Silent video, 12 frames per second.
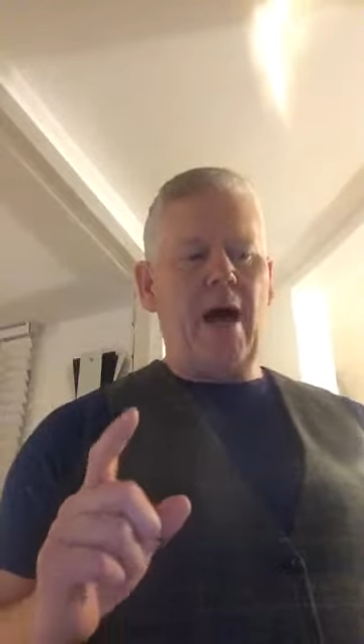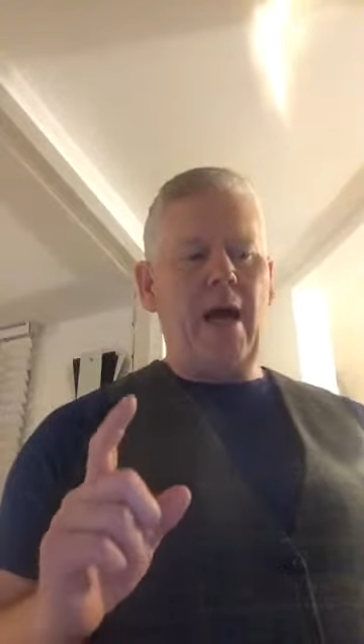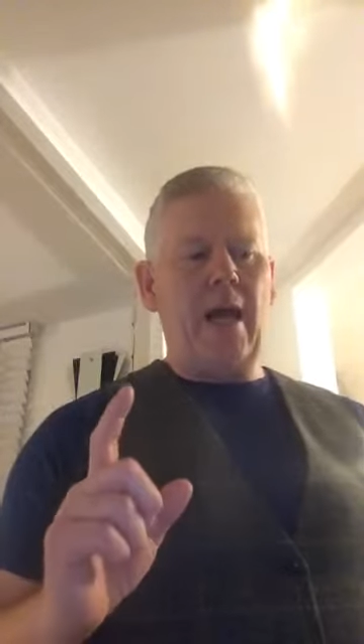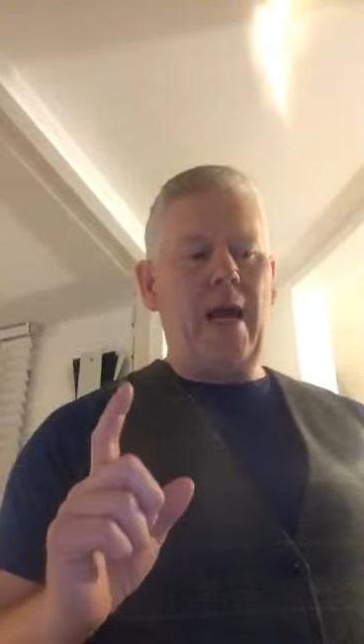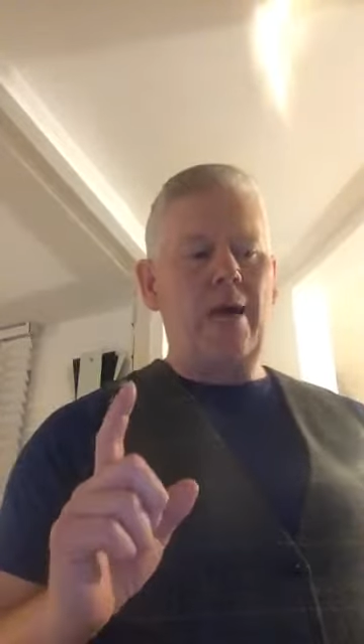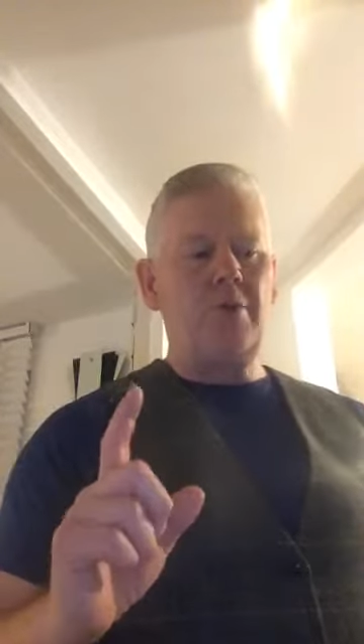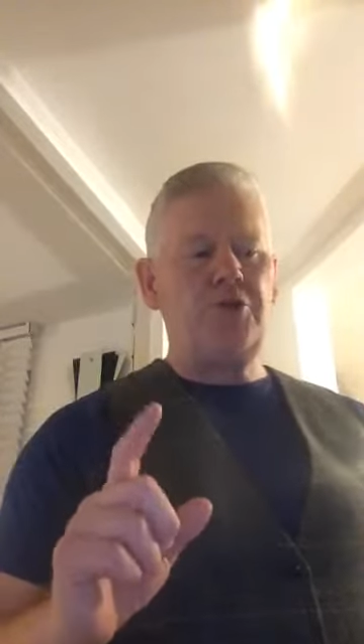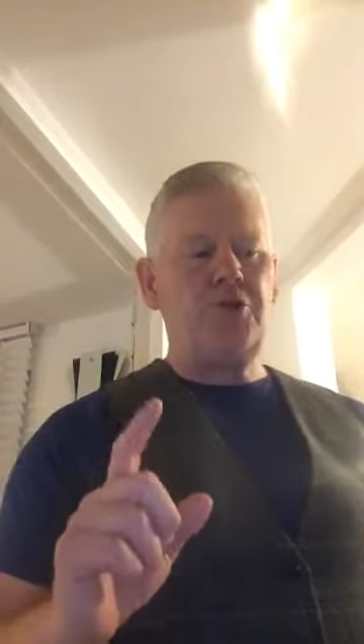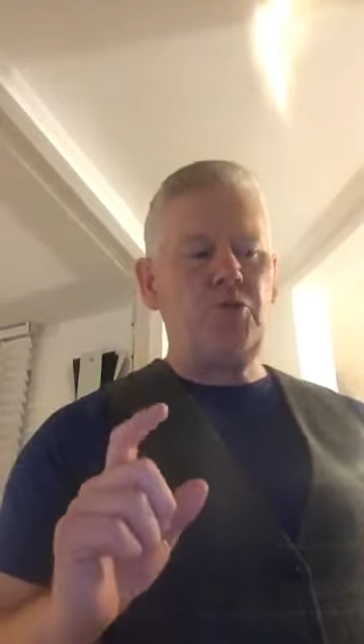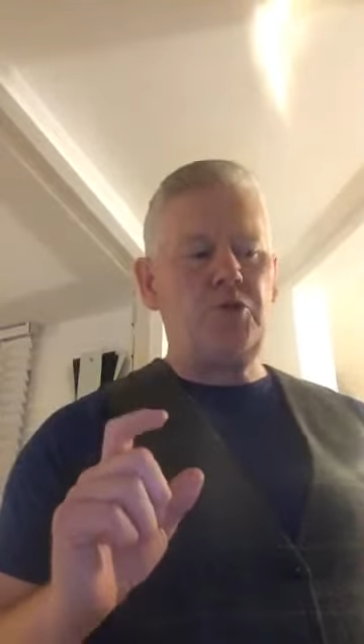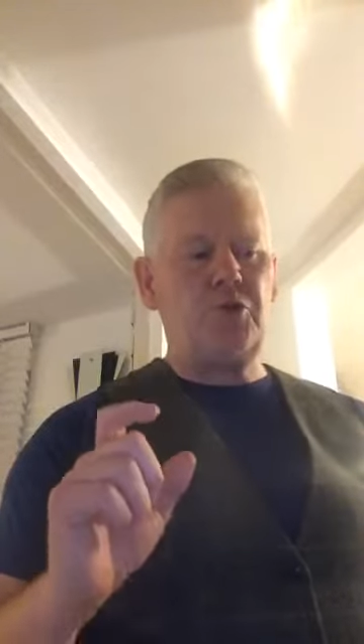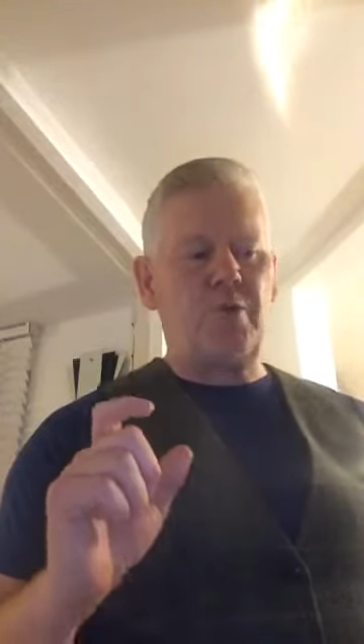allows
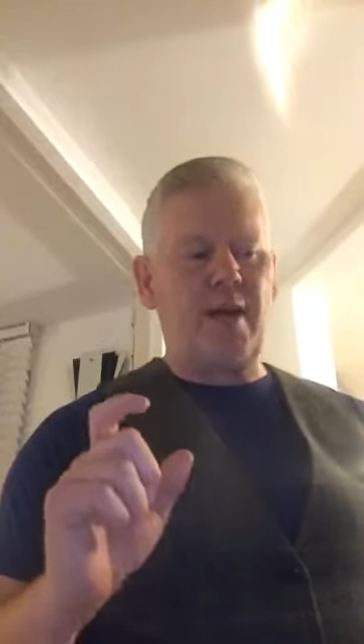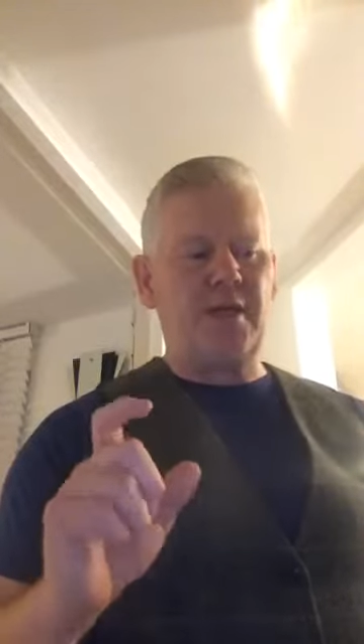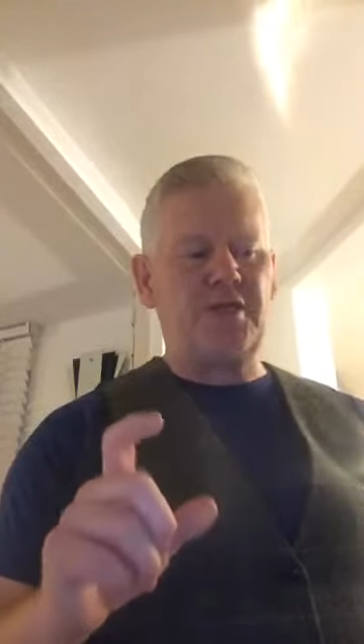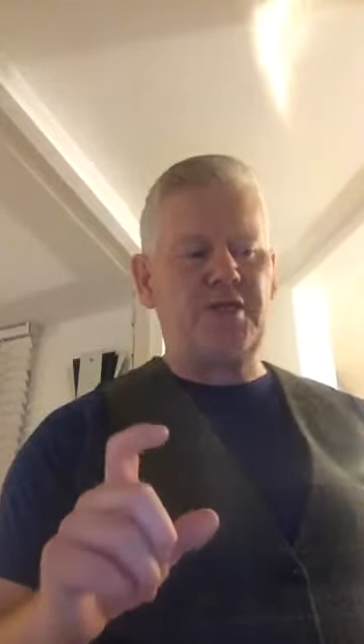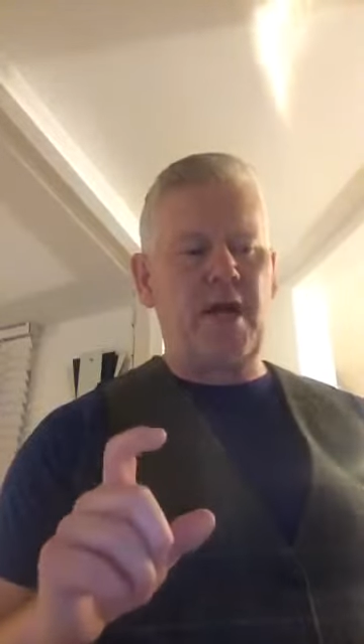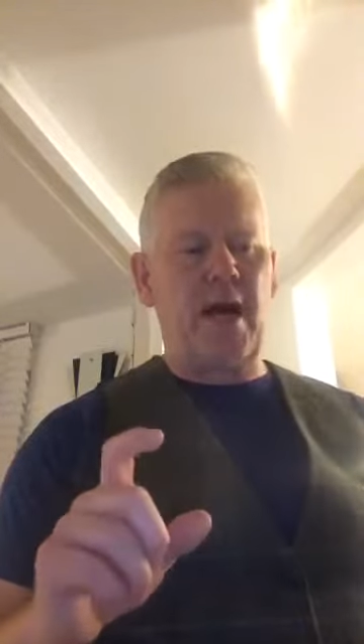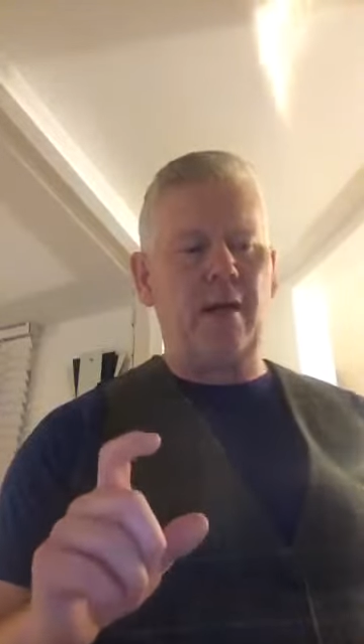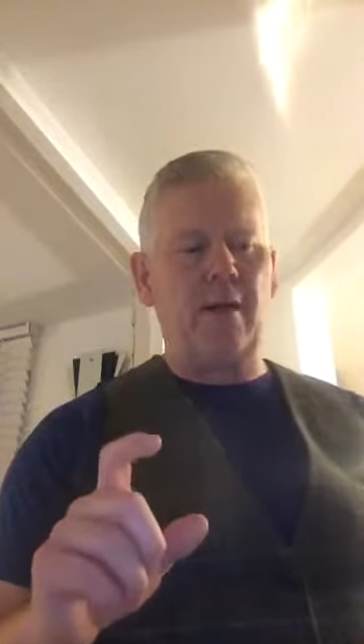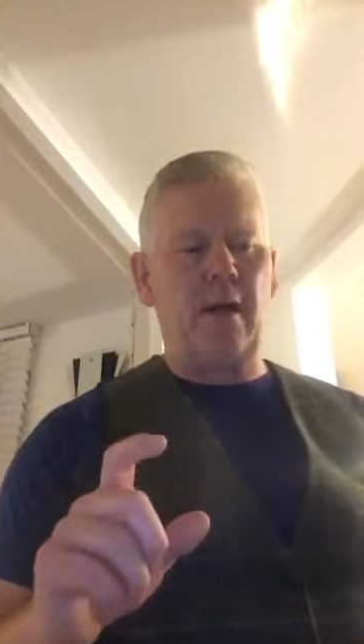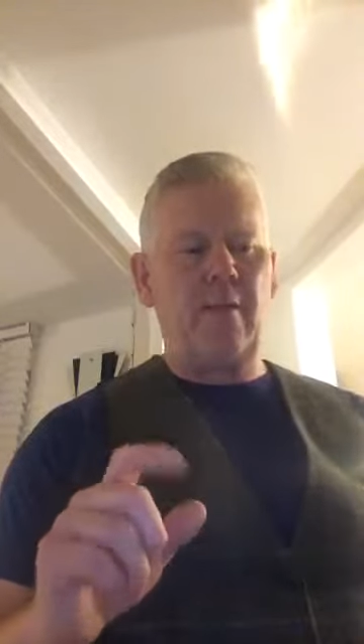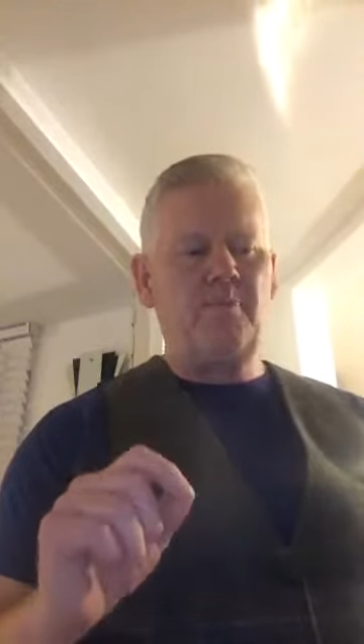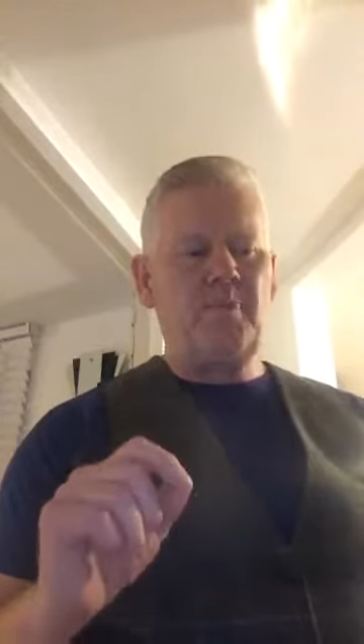you to
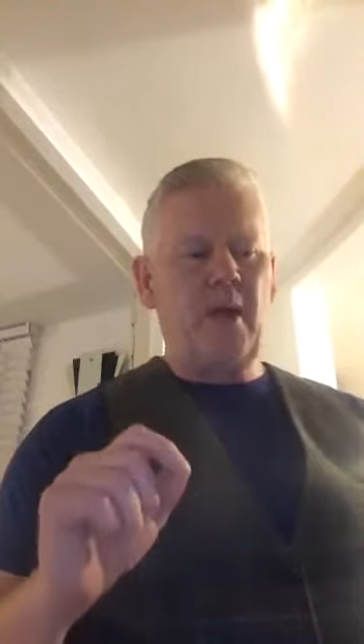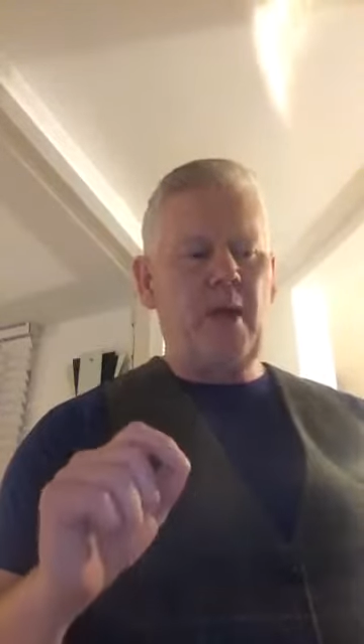excel